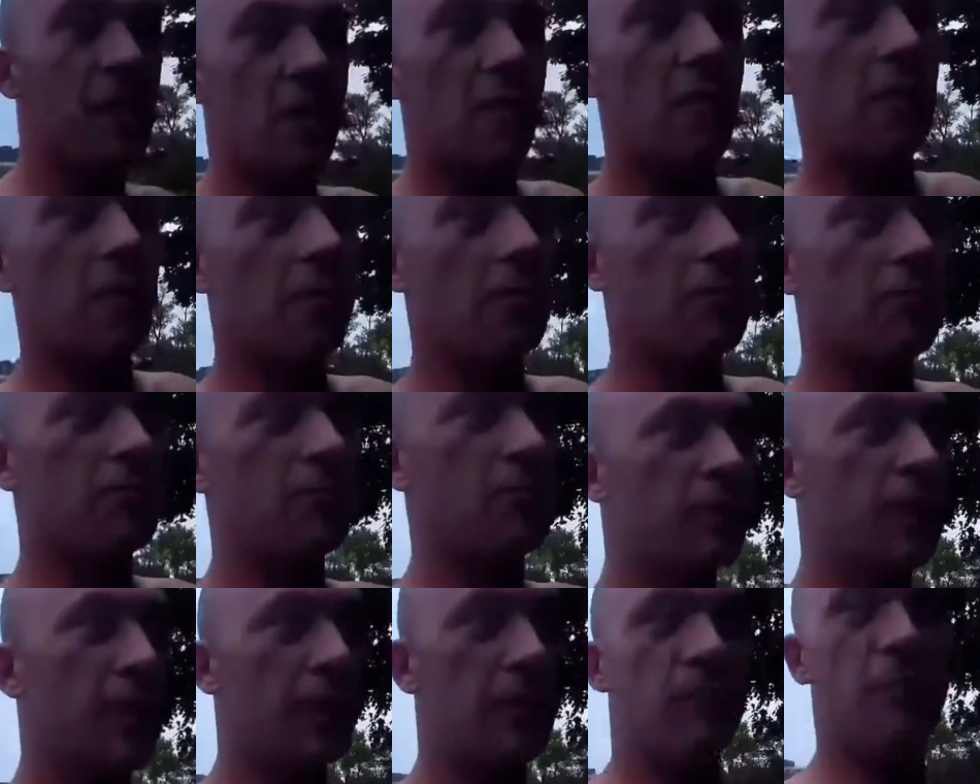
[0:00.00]
a shower
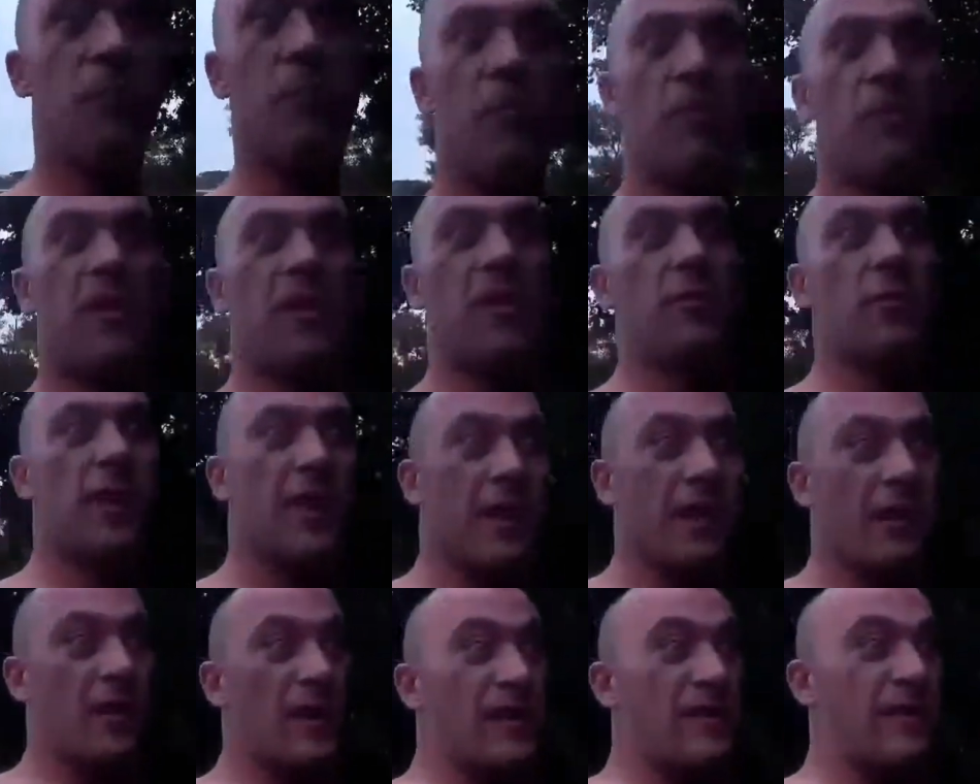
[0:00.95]
in my
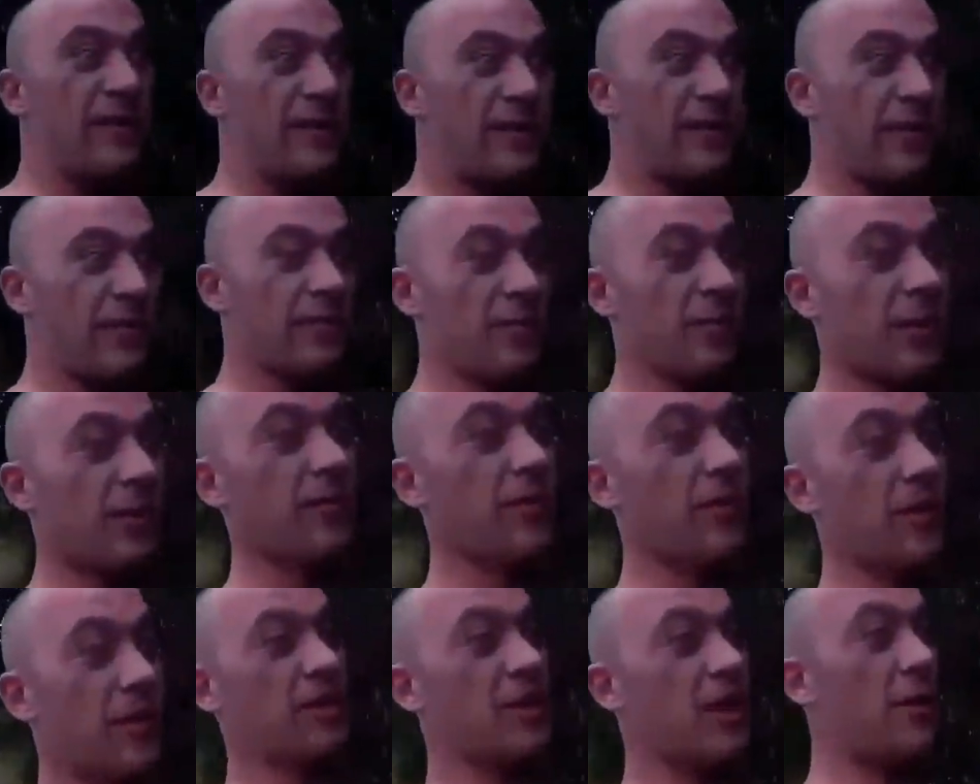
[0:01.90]
way of life.
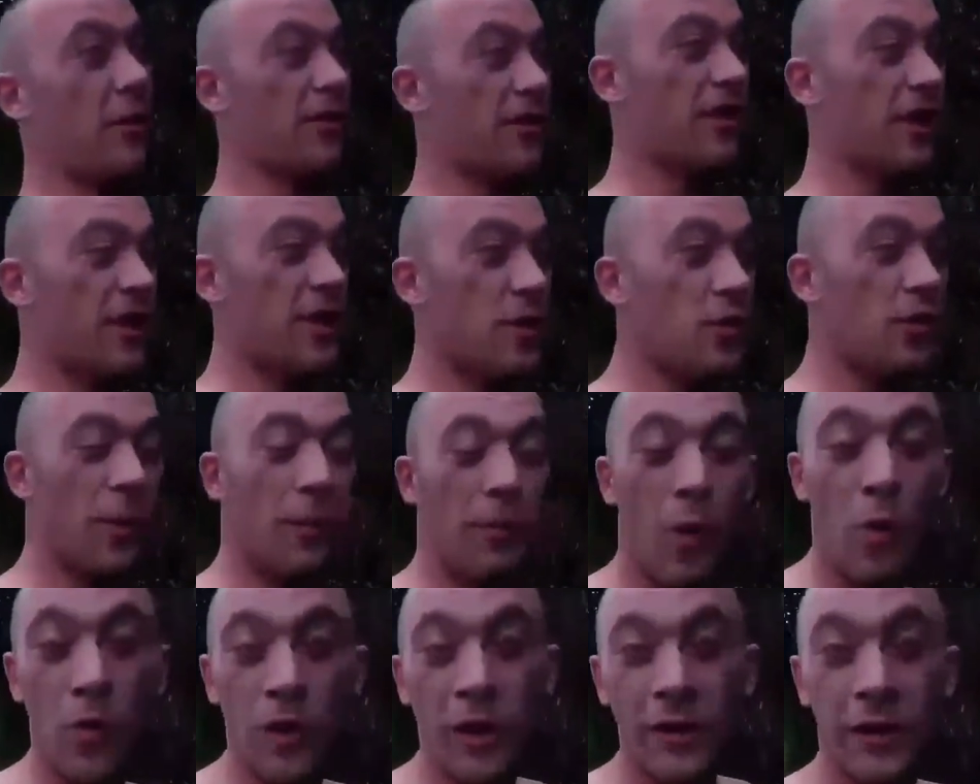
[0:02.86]
Sometimes the showers that I use are
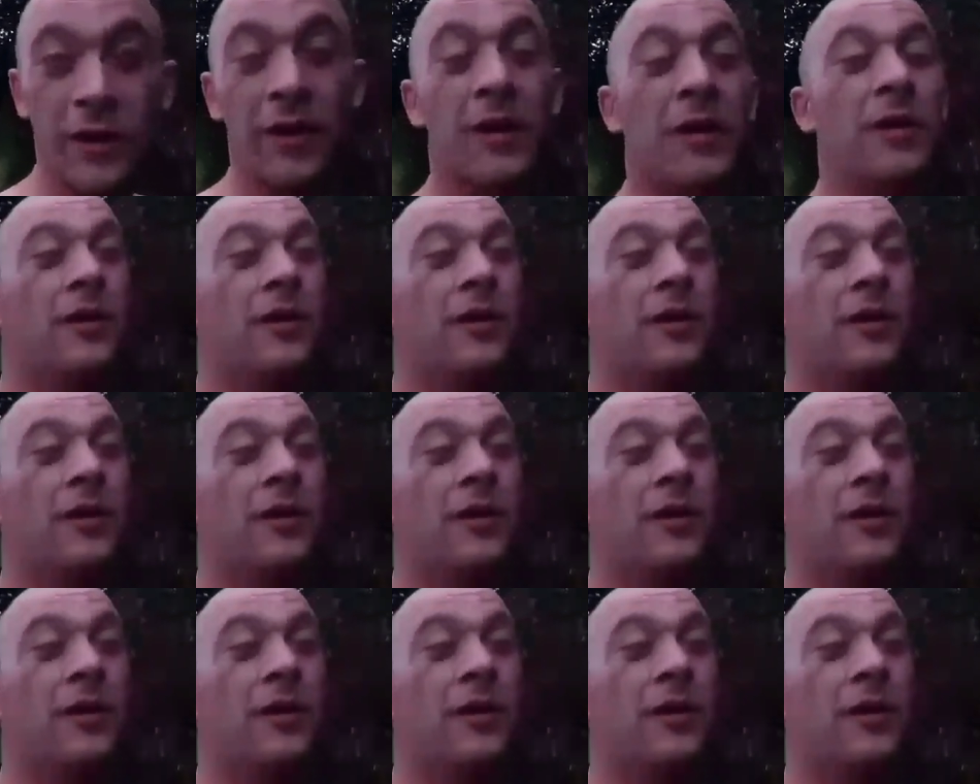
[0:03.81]
broken,